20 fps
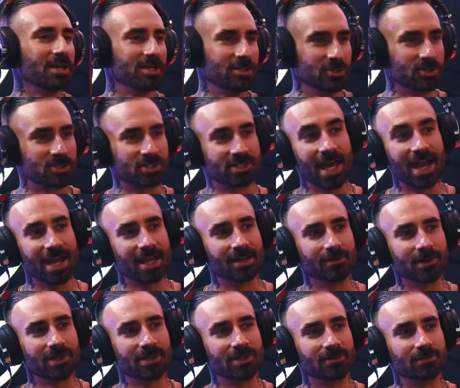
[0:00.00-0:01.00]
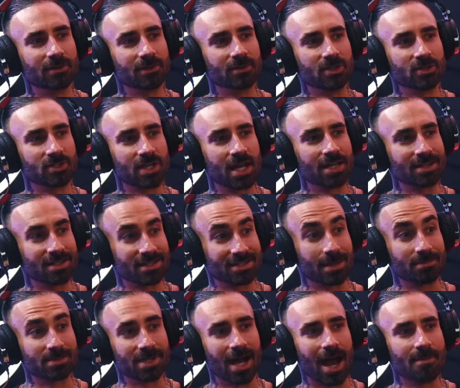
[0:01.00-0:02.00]
did you skate? Were you skating at the
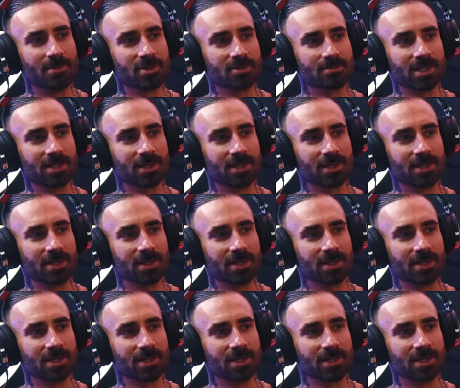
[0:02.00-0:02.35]
same time as me